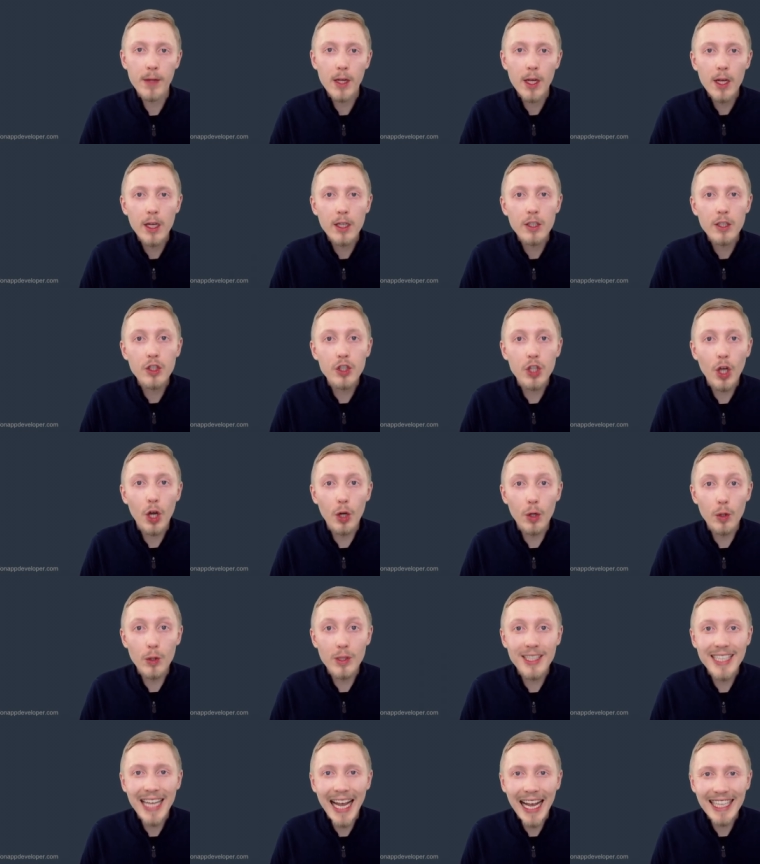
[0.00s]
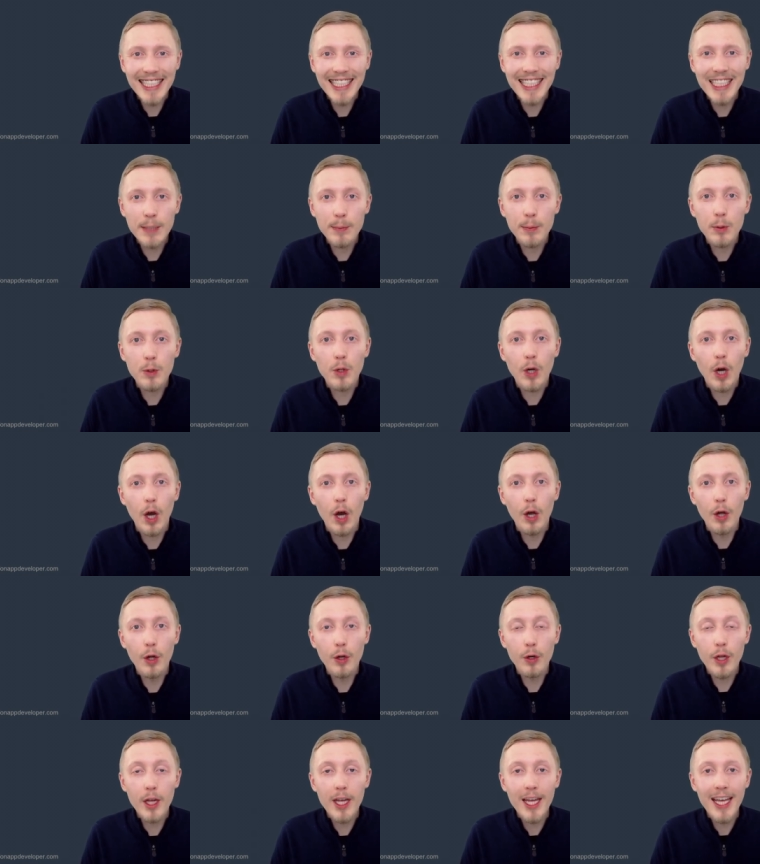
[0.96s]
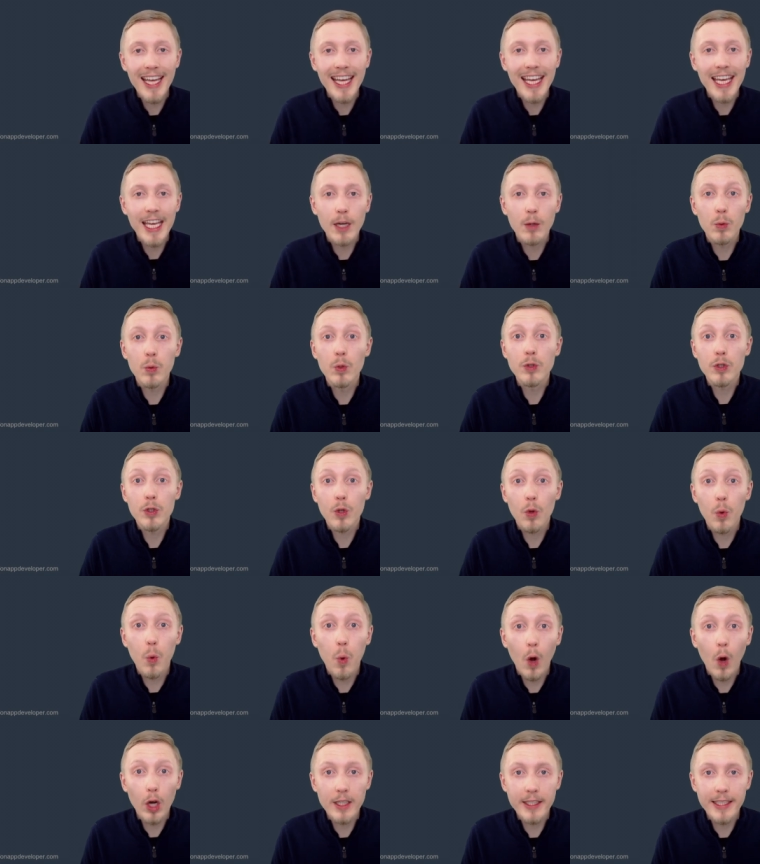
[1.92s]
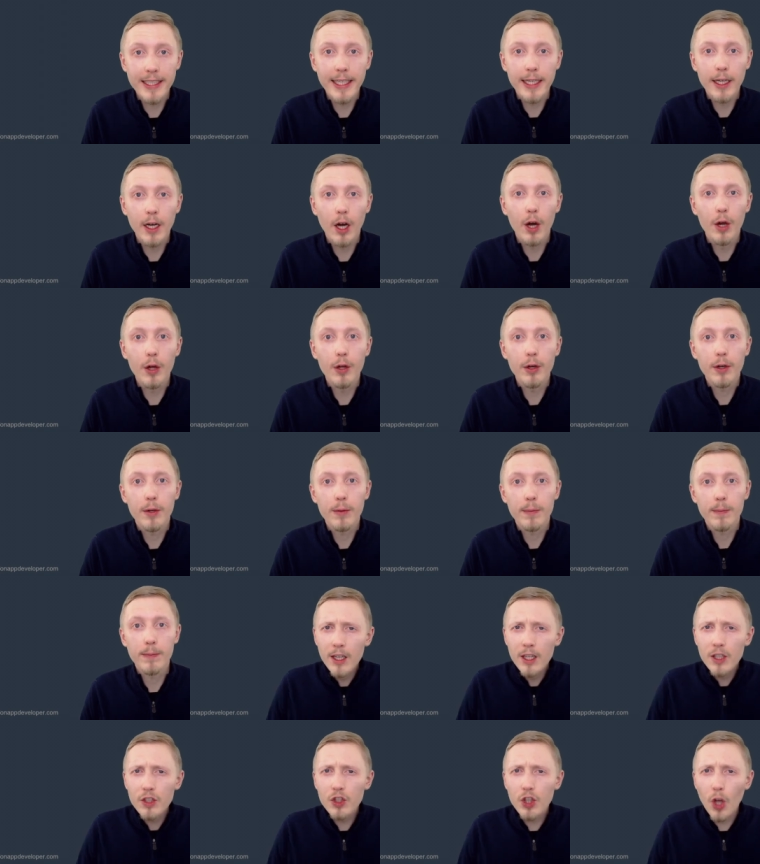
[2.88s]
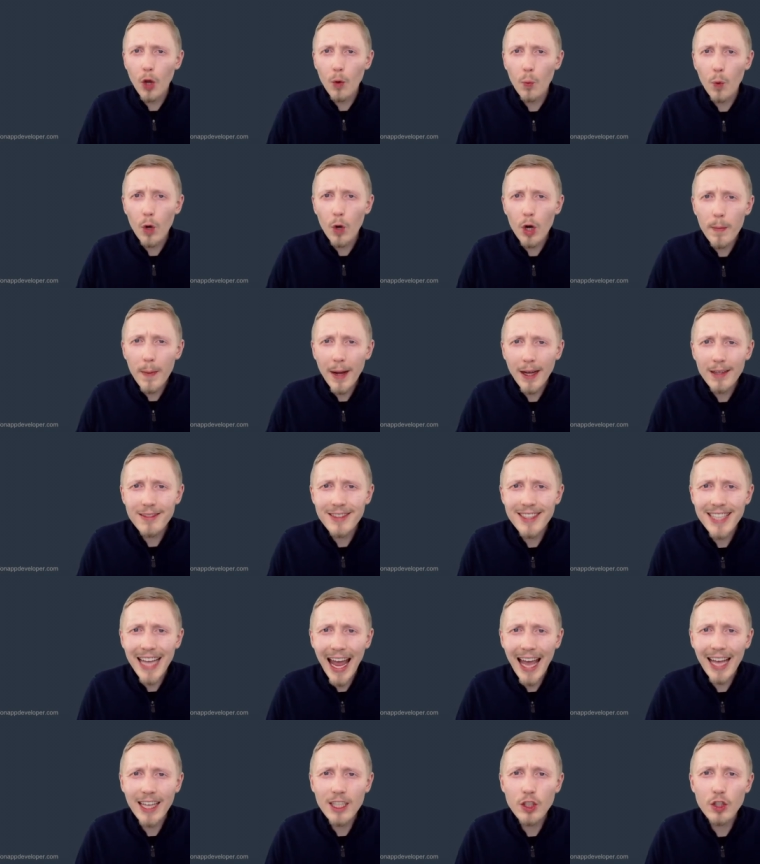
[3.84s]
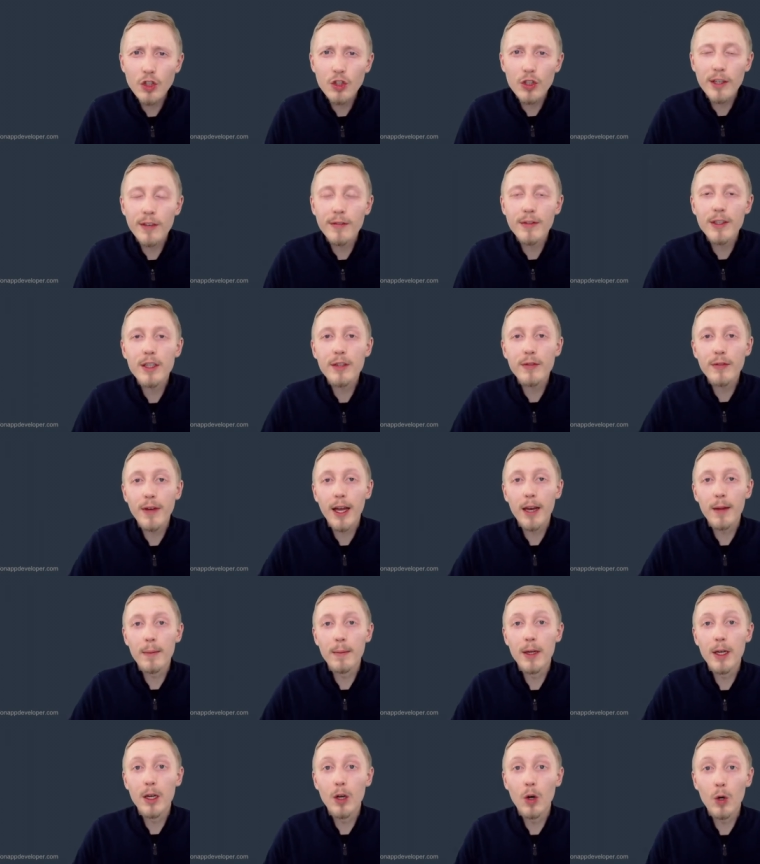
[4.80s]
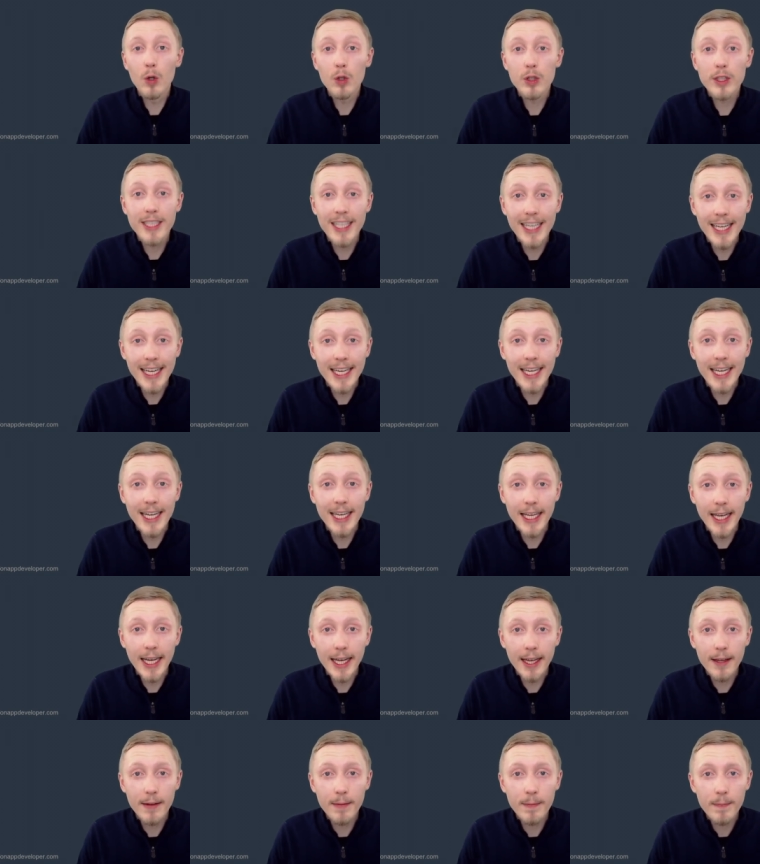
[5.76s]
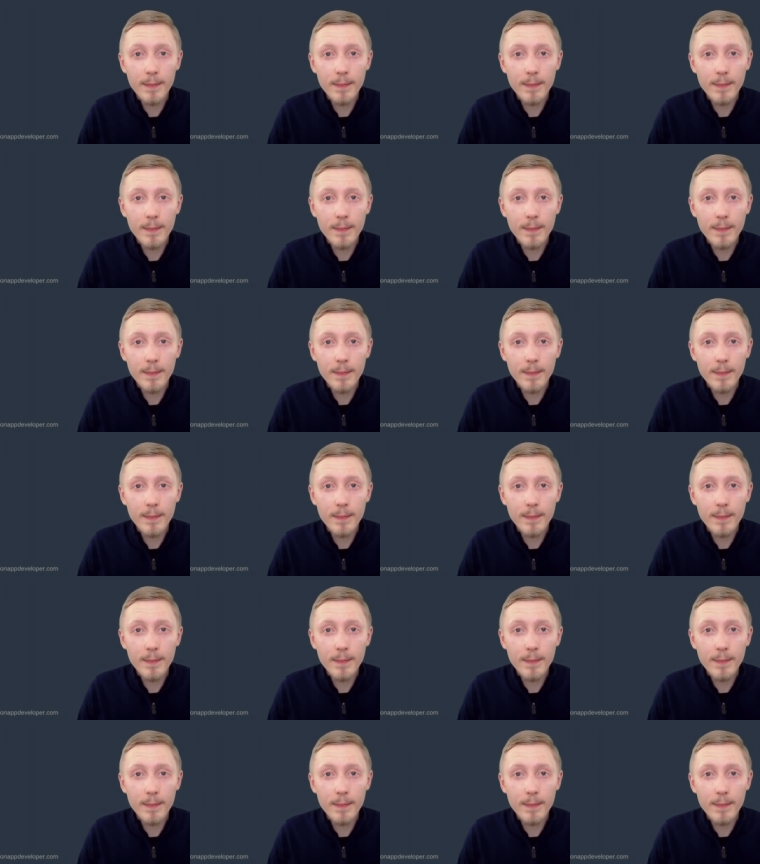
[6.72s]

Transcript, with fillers: So testable code equals quality code. So what about test-driven development or TDD?